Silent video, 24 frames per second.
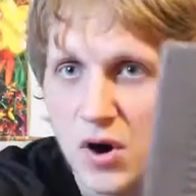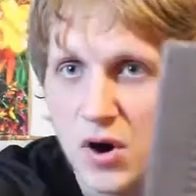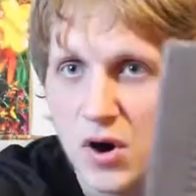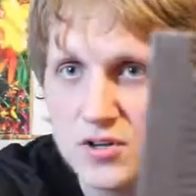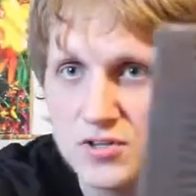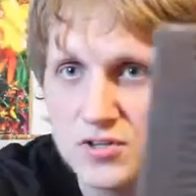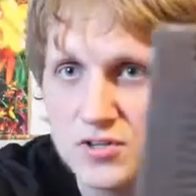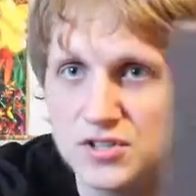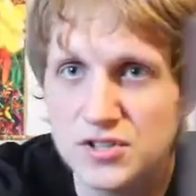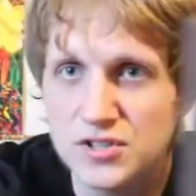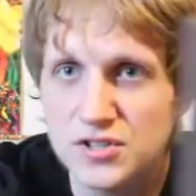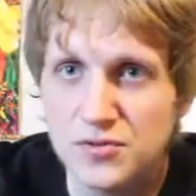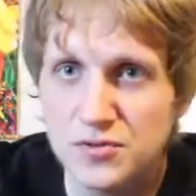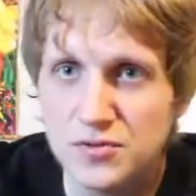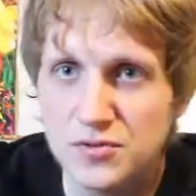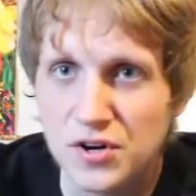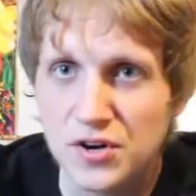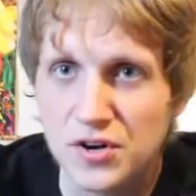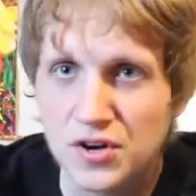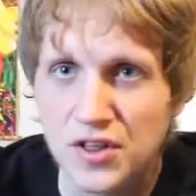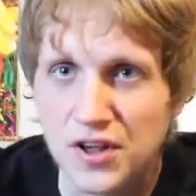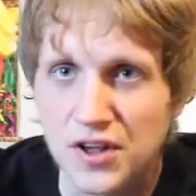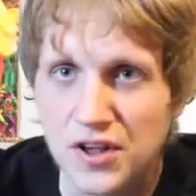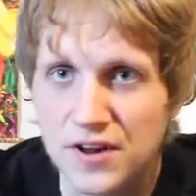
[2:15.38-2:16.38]
Bond
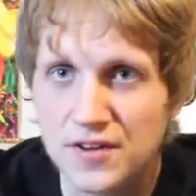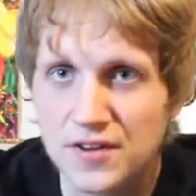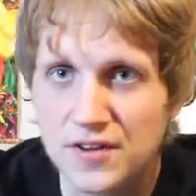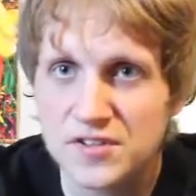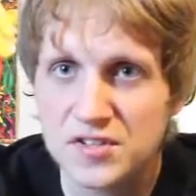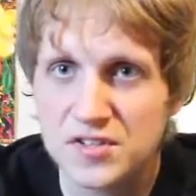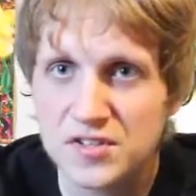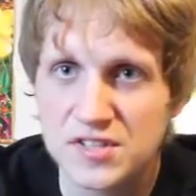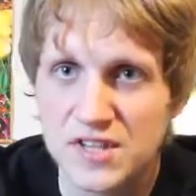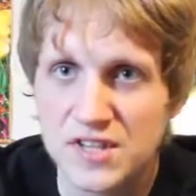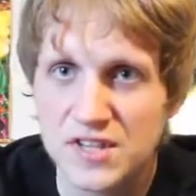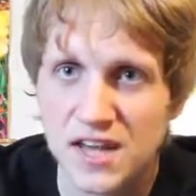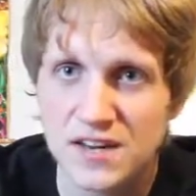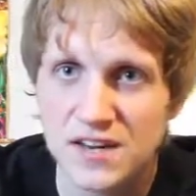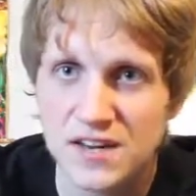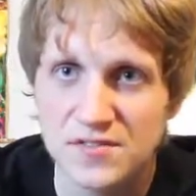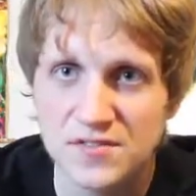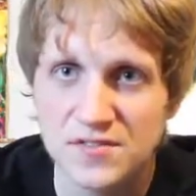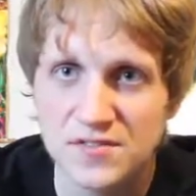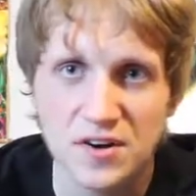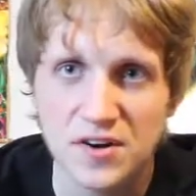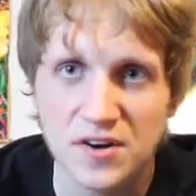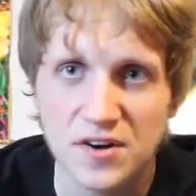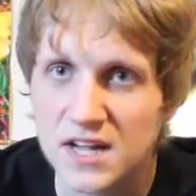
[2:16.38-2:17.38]
Jr. there. It's just
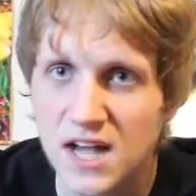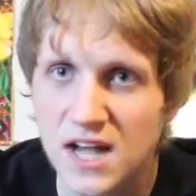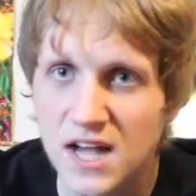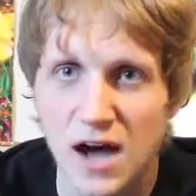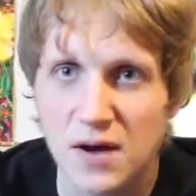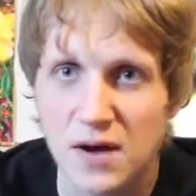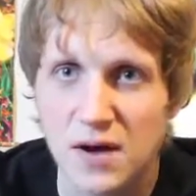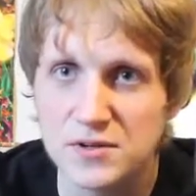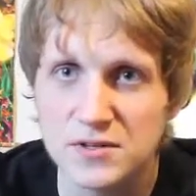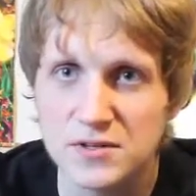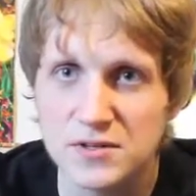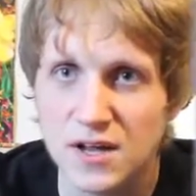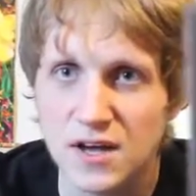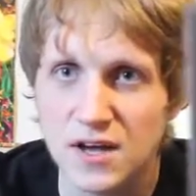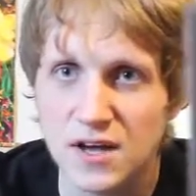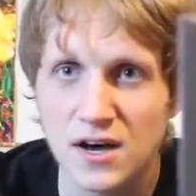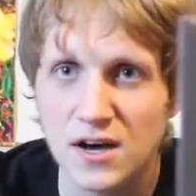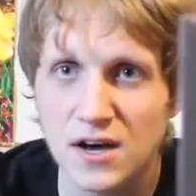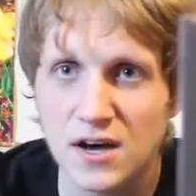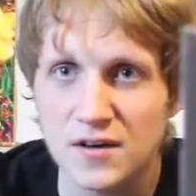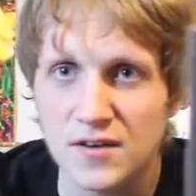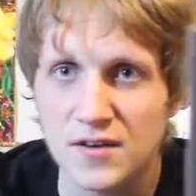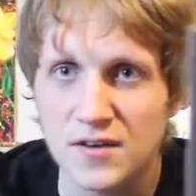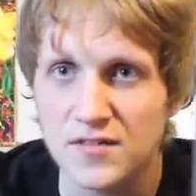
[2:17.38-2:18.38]
kind of uncommon.
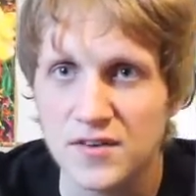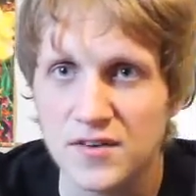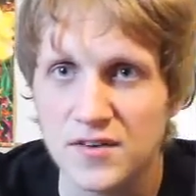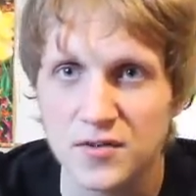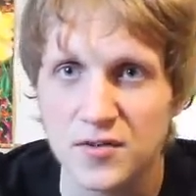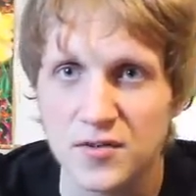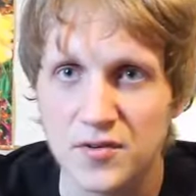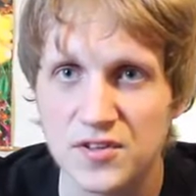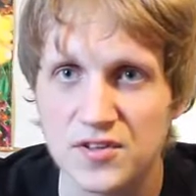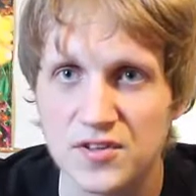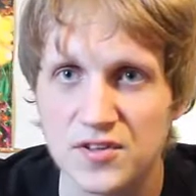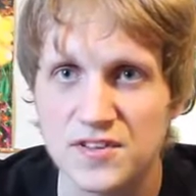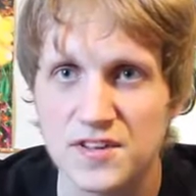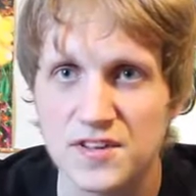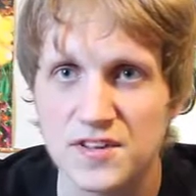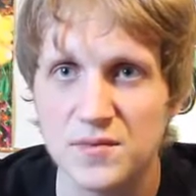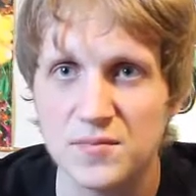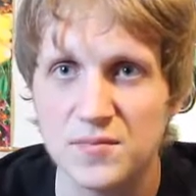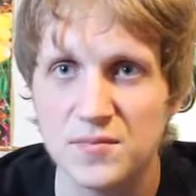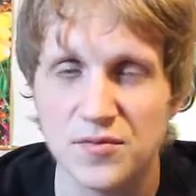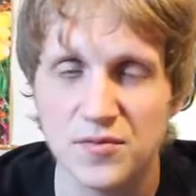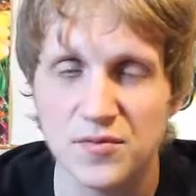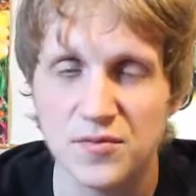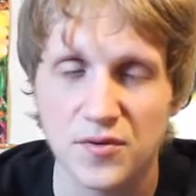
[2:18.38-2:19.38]
I've never really
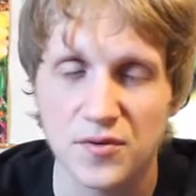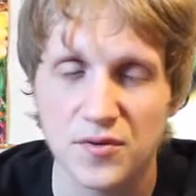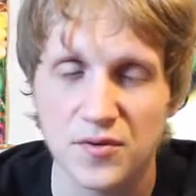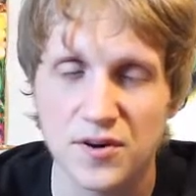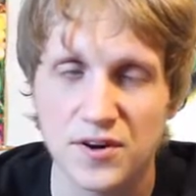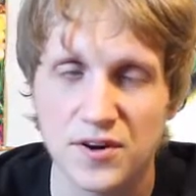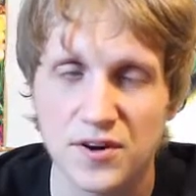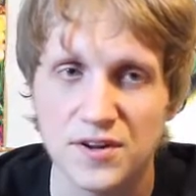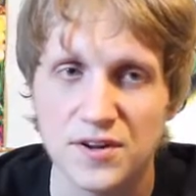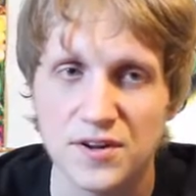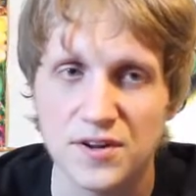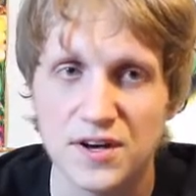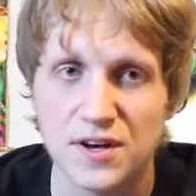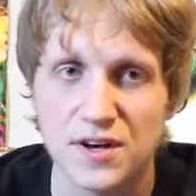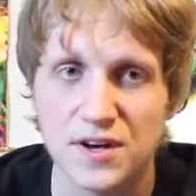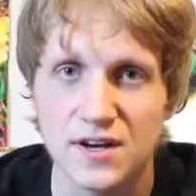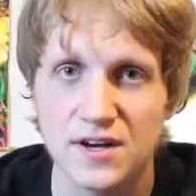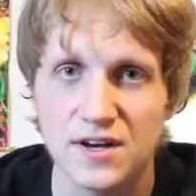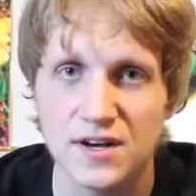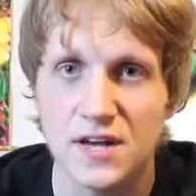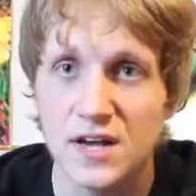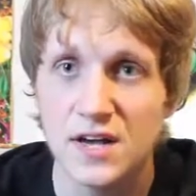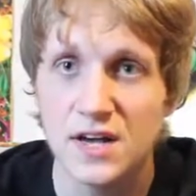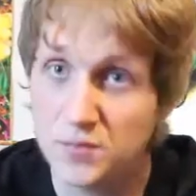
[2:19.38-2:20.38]
seen it before, and
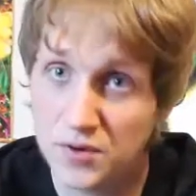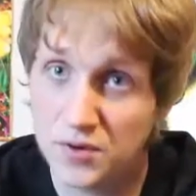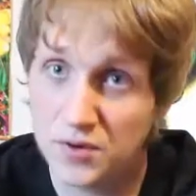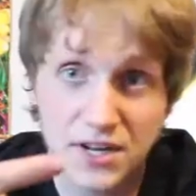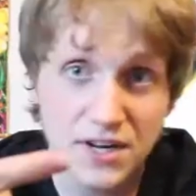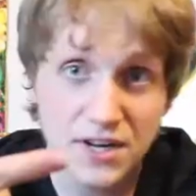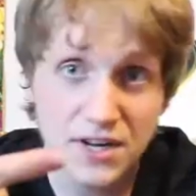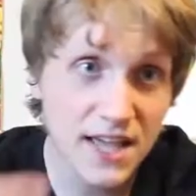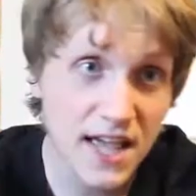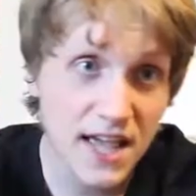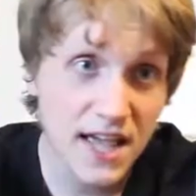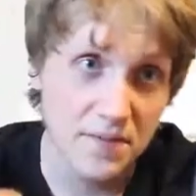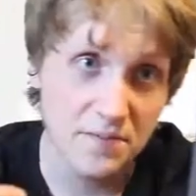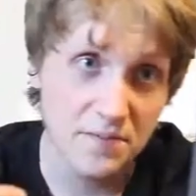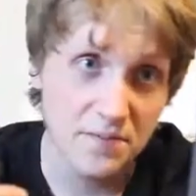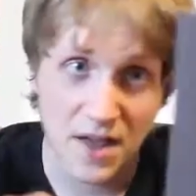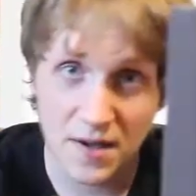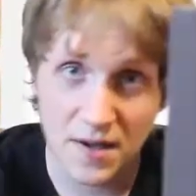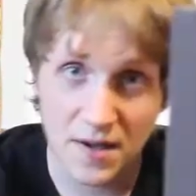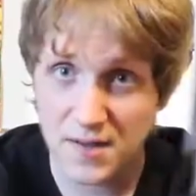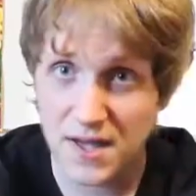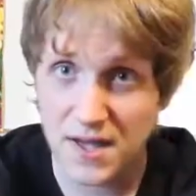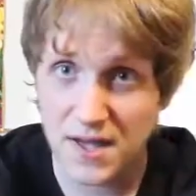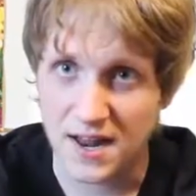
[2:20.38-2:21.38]
pretty good game.
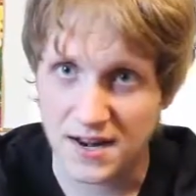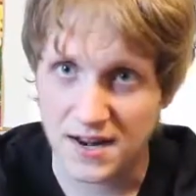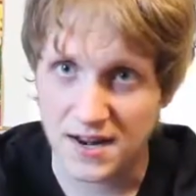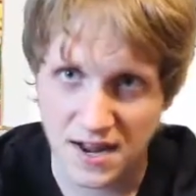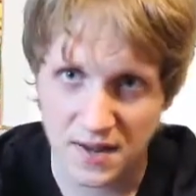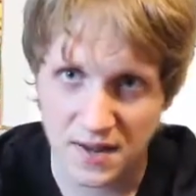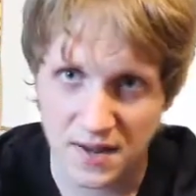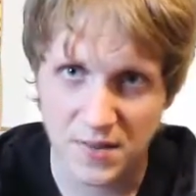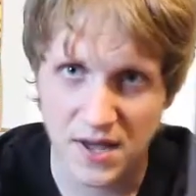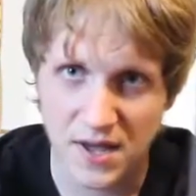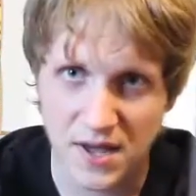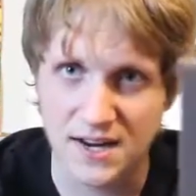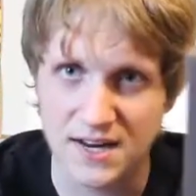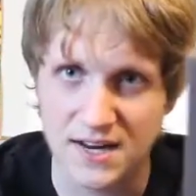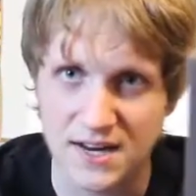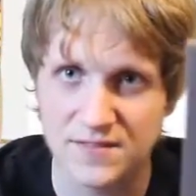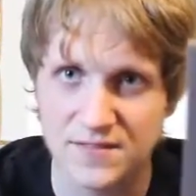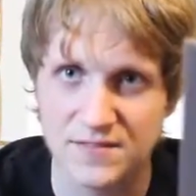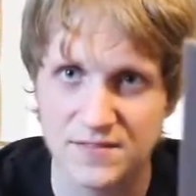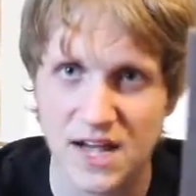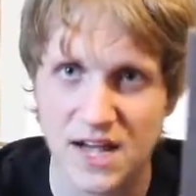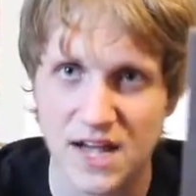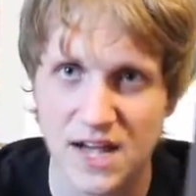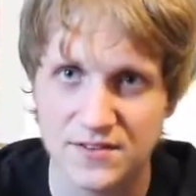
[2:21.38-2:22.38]
Not bad, not bad.
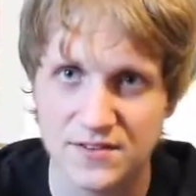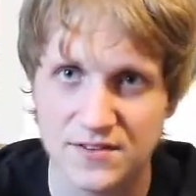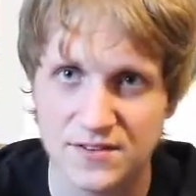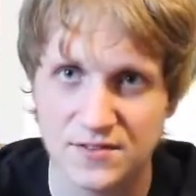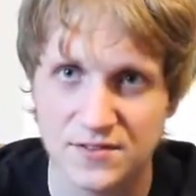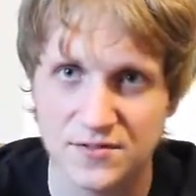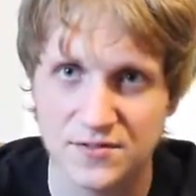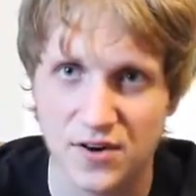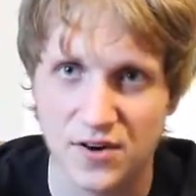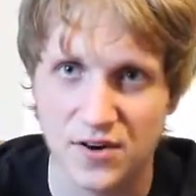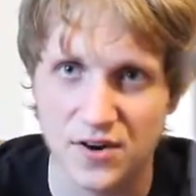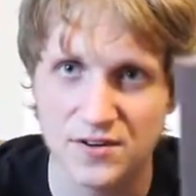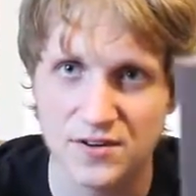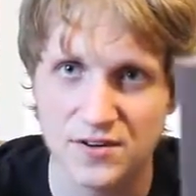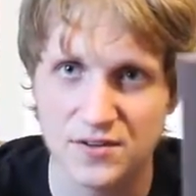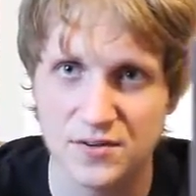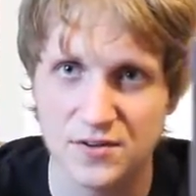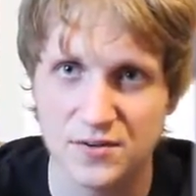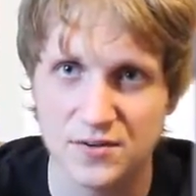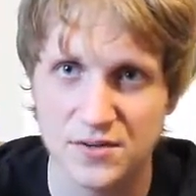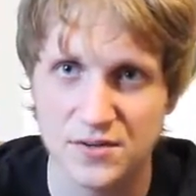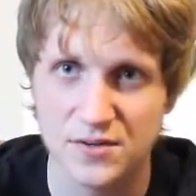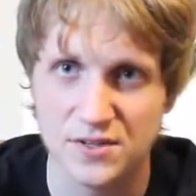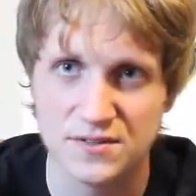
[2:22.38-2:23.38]
I haven't gotten too far
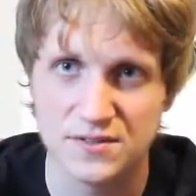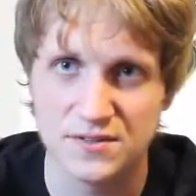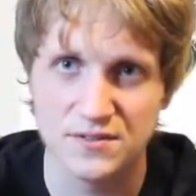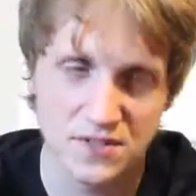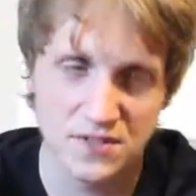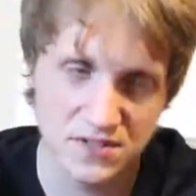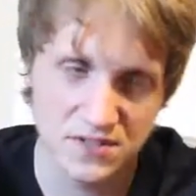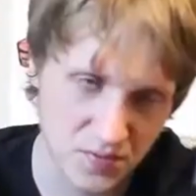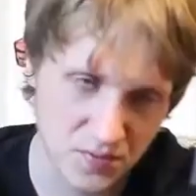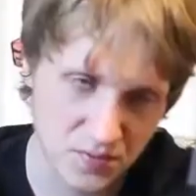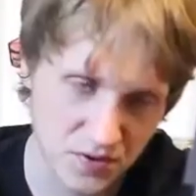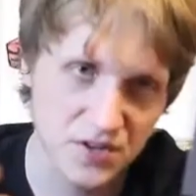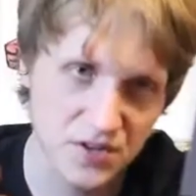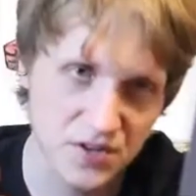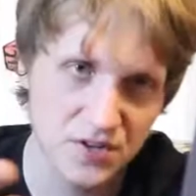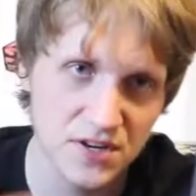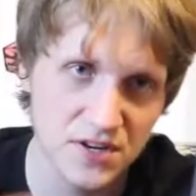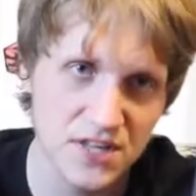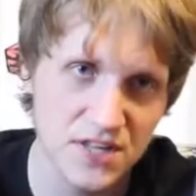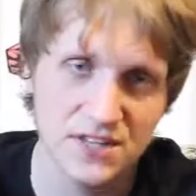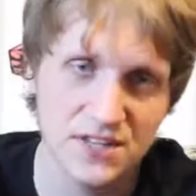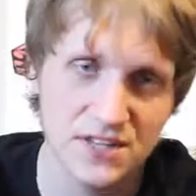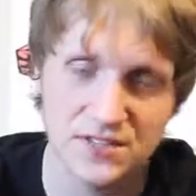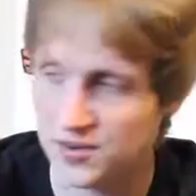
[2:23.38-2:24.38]
into it, but it's pretty
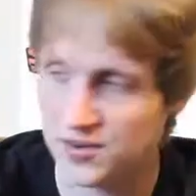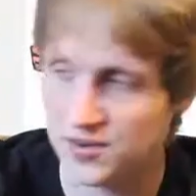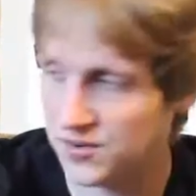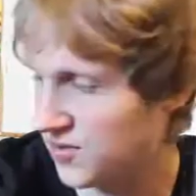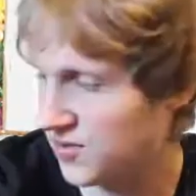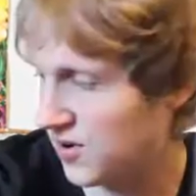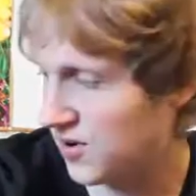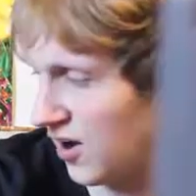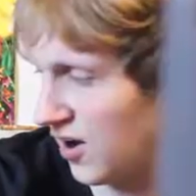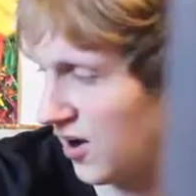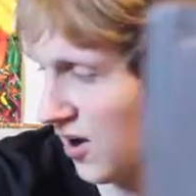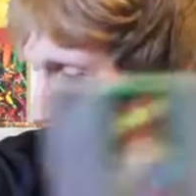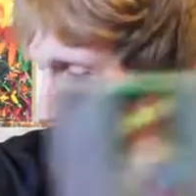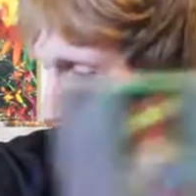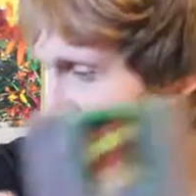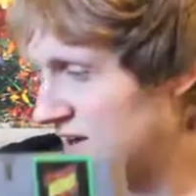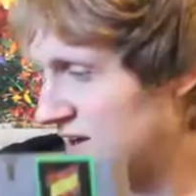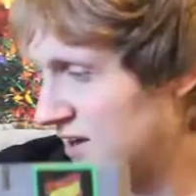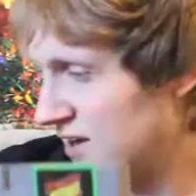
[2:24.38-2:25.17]
unique so far.